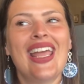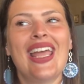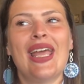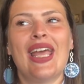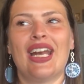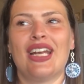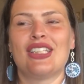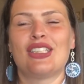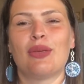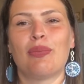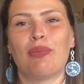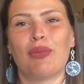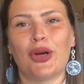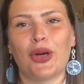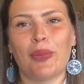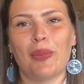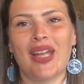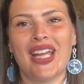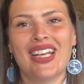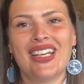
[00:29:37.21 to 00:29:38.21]
and it's a
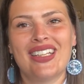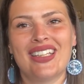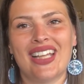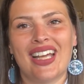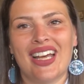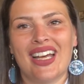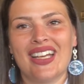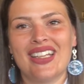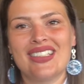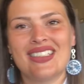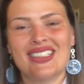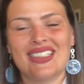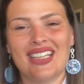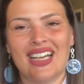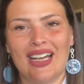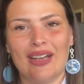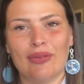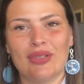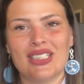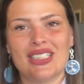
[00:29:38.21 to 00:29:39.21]
mermaid that
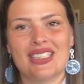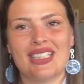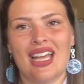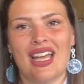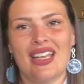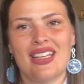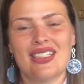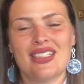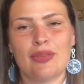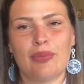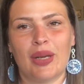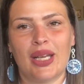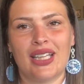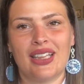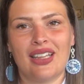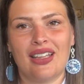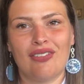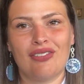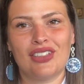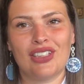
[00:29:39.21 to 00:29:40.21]
I was sent by a
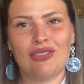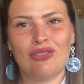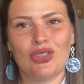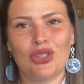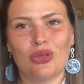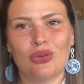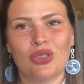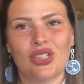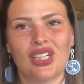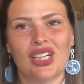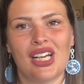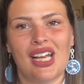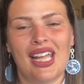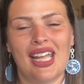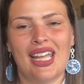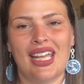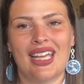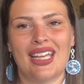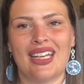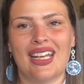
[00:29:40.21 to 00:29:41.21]
lovely viewer,
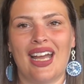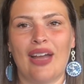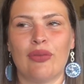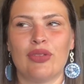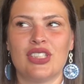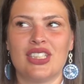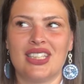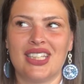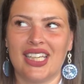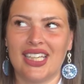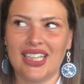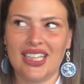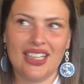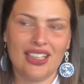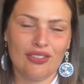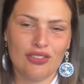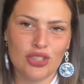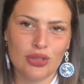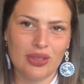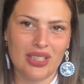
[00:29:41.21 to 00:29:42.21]
and I was thinking
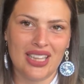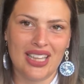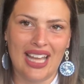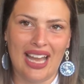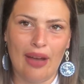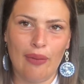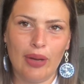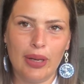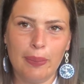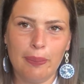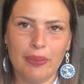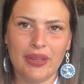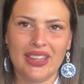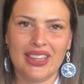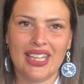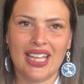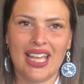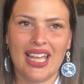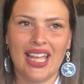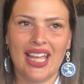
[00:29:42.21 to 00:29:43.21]
of doing that one, but
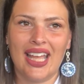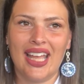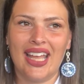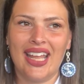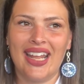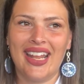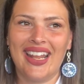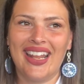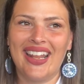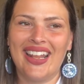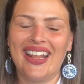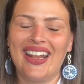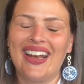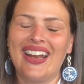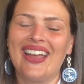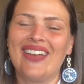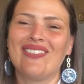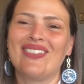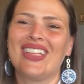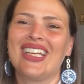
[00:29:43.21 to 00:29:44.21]
then
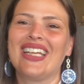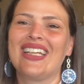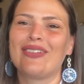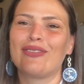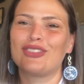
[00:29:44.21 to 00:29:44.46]
I'm like,